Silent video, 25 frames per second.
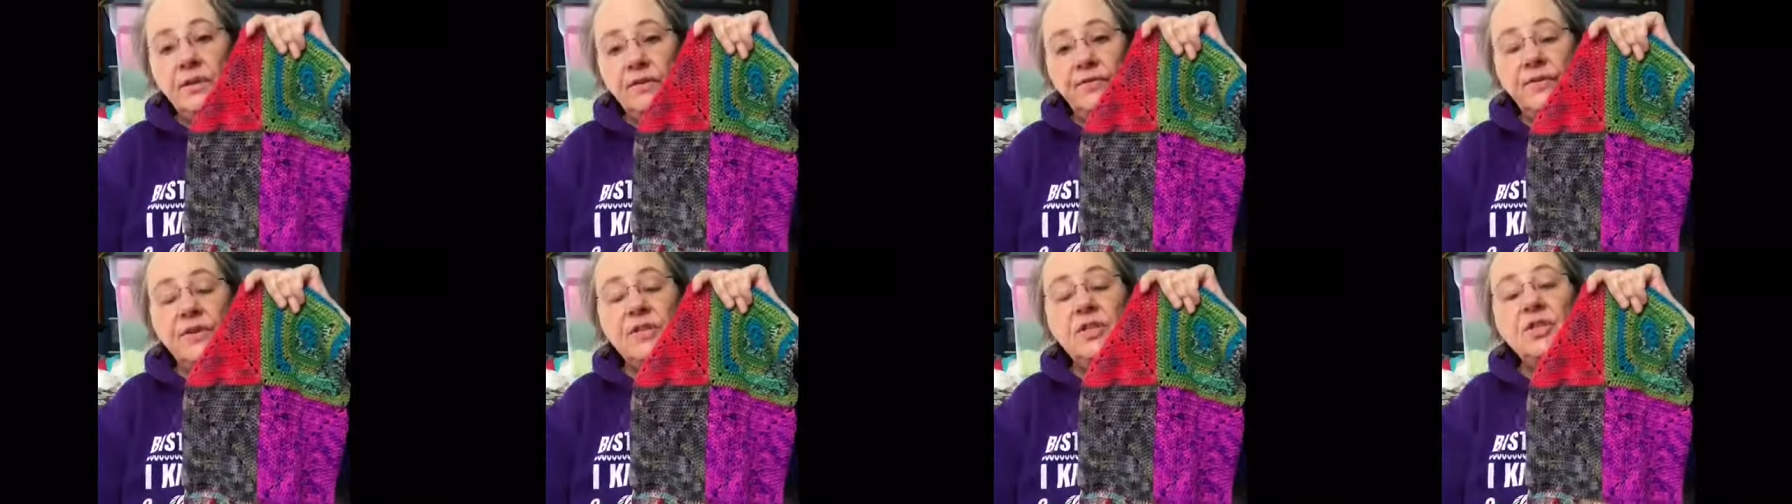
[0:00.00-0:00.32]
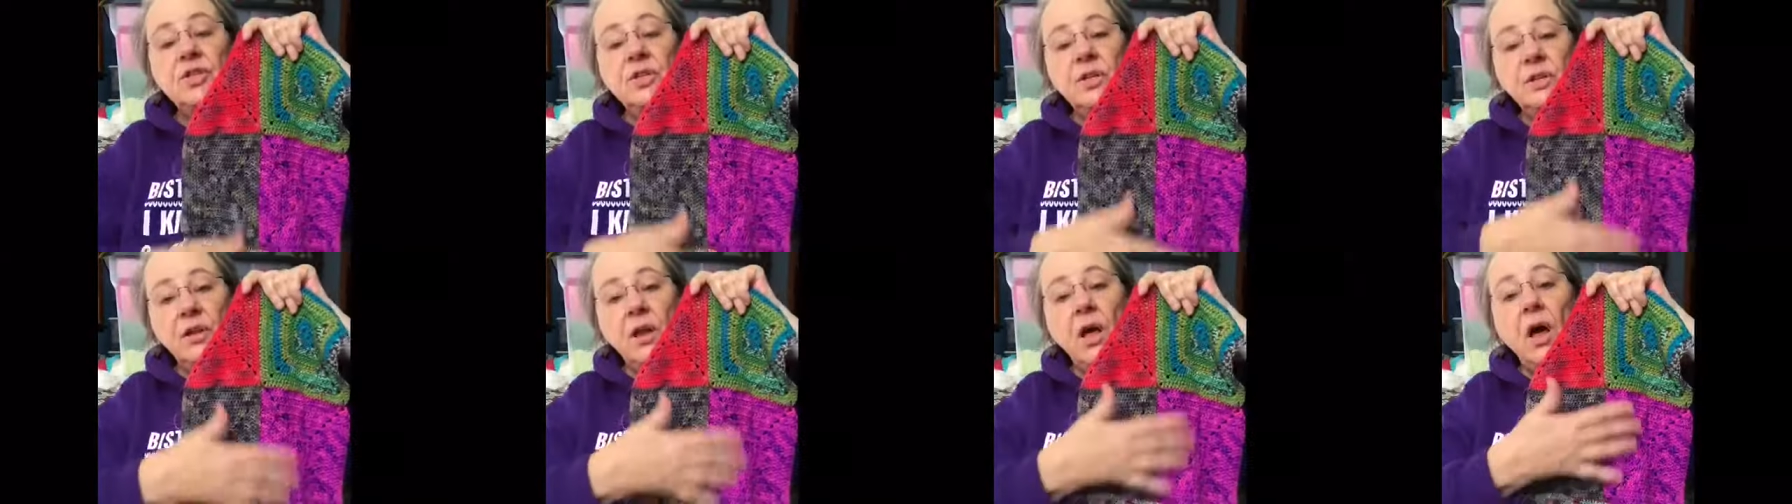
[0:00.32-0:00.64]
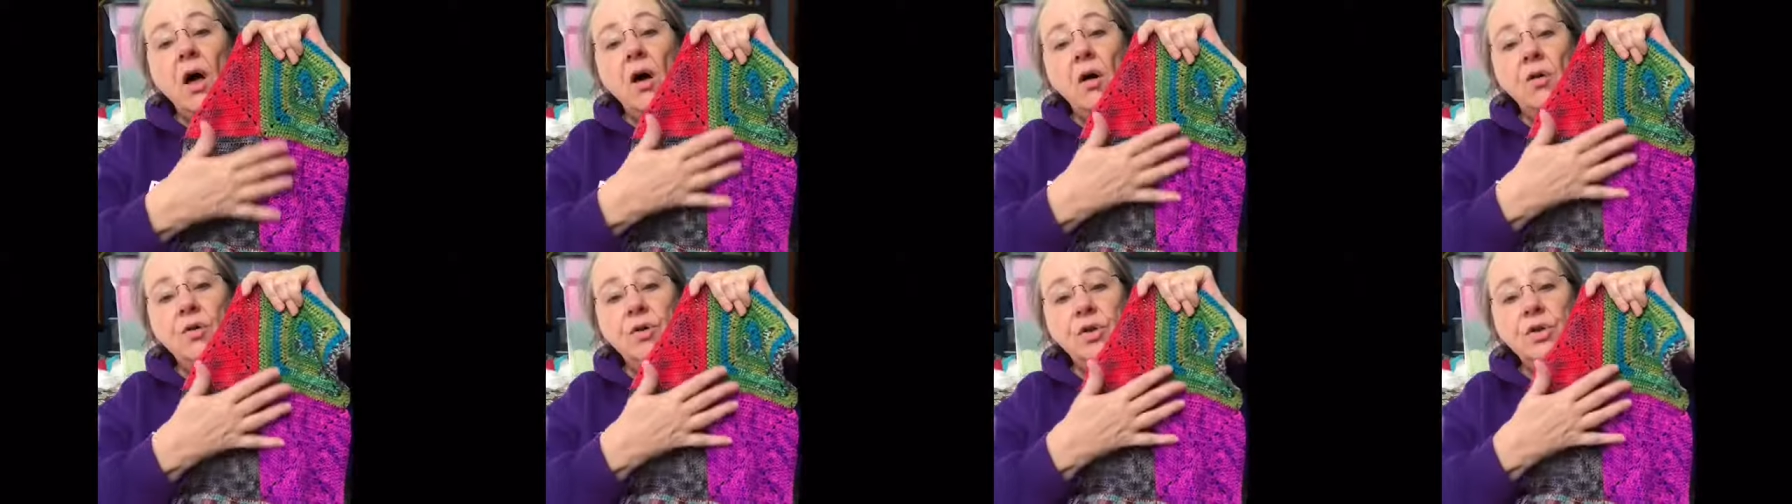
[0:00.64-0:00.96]
efficient,
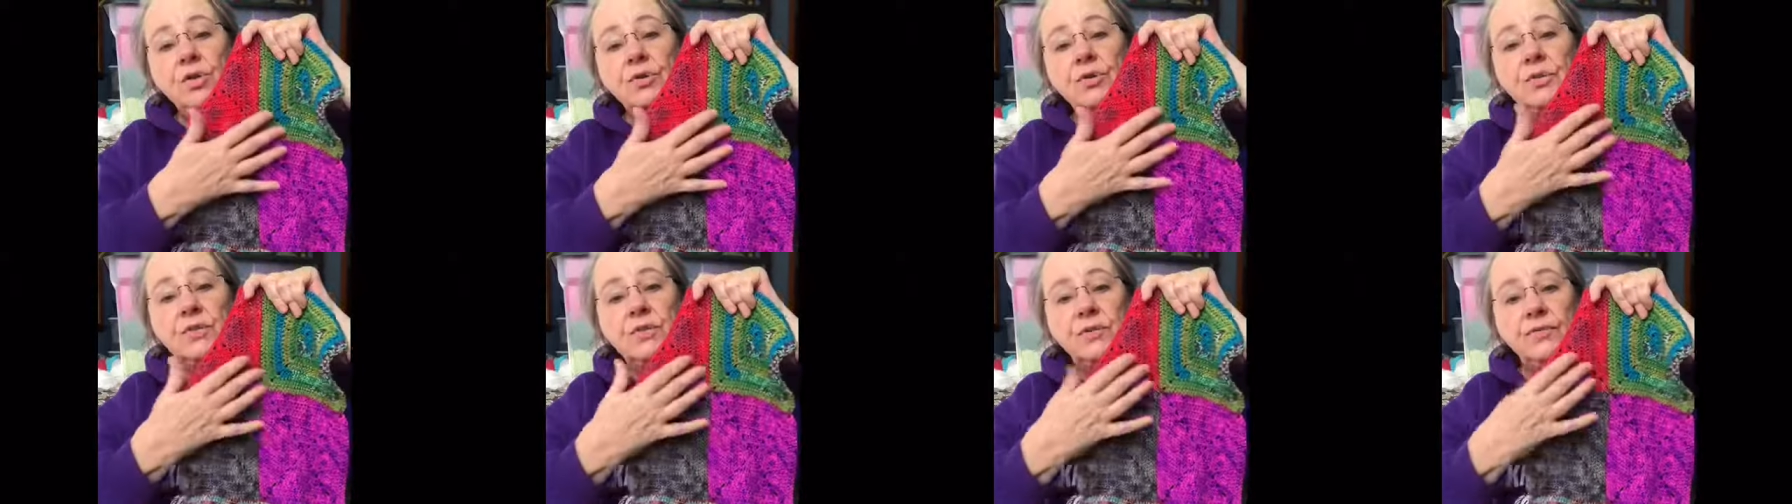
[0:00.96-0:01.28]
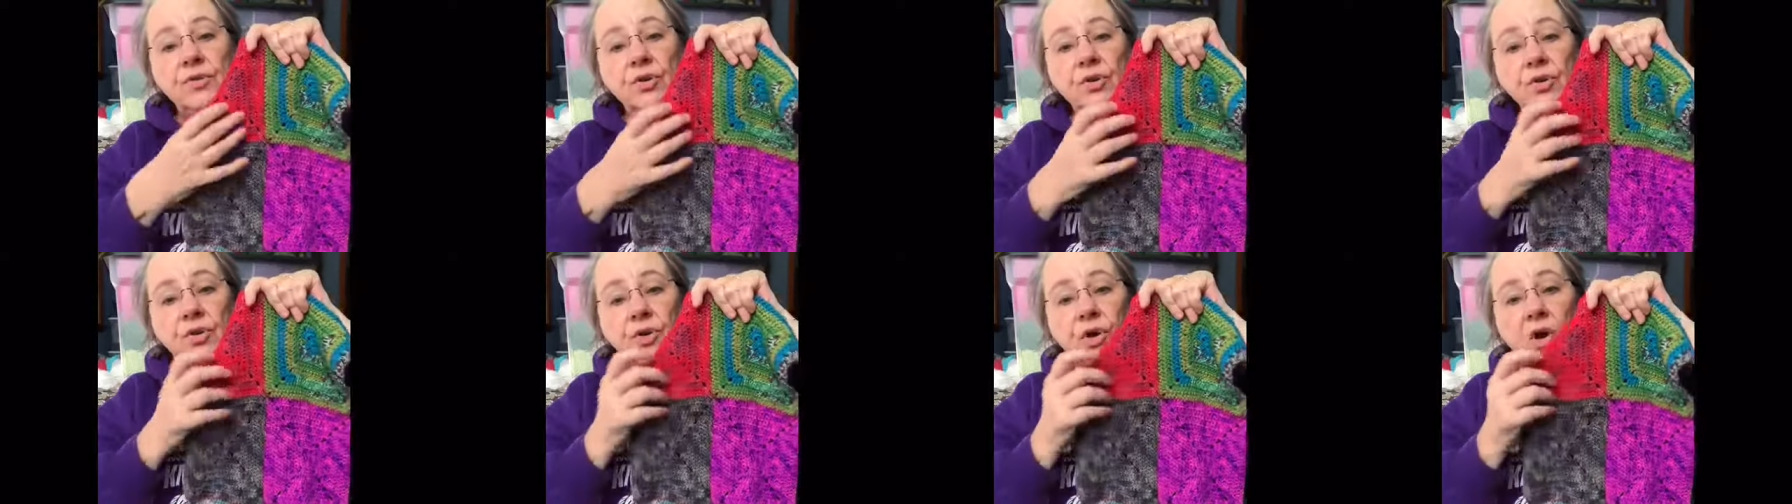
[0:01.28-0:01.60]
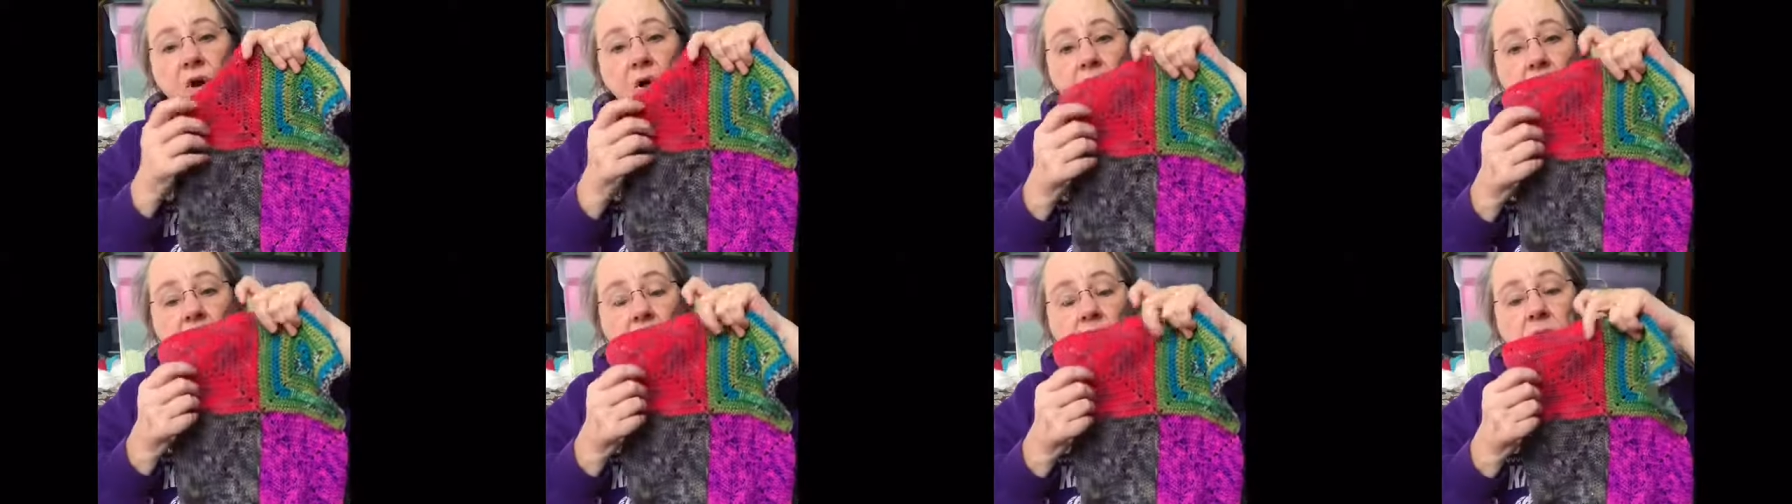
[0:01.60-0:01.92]
long use of your
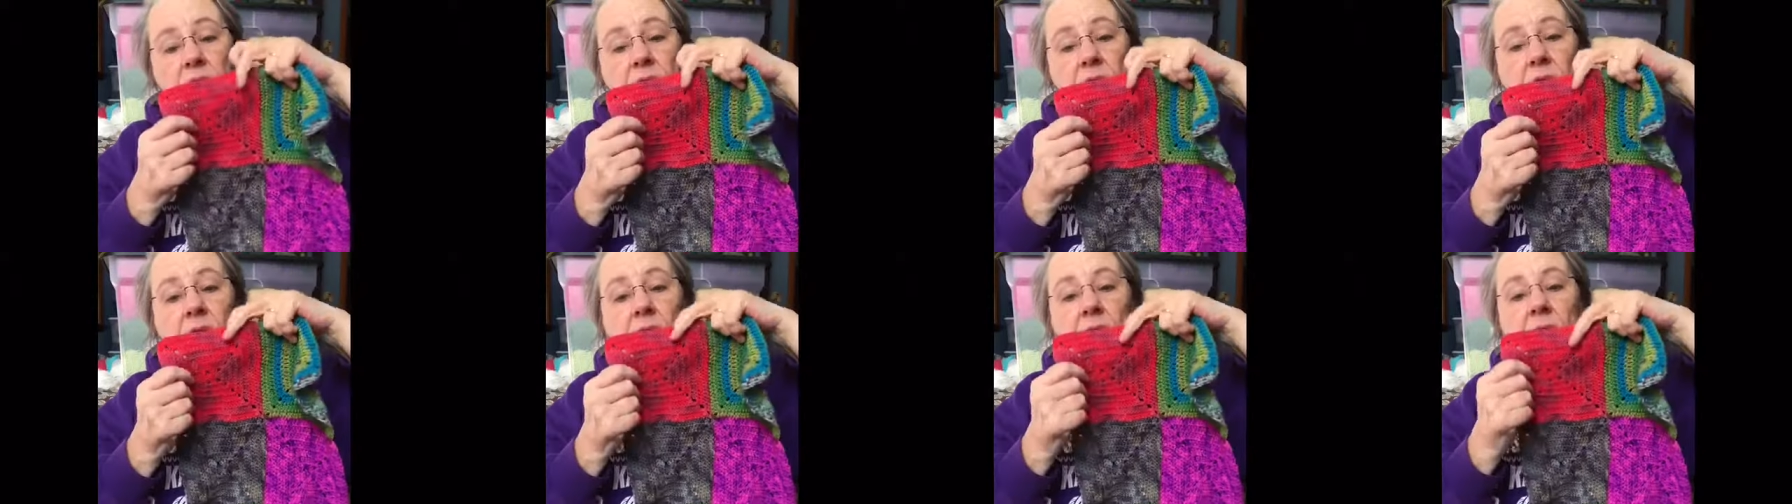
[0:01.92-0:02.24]
yarn.